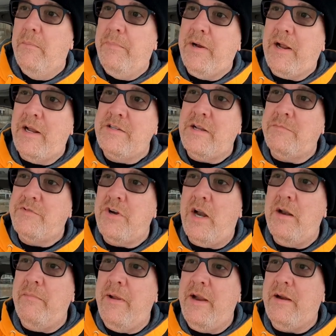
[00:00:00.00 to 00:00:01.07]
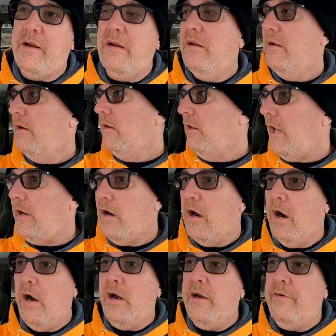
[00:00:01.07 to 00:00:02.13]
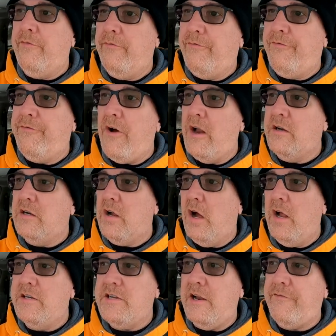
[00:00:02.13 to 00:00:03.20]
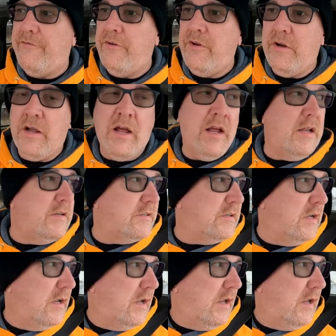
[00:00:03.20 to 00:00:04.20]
because I'm trying to make lighthearted, fun content for you guys,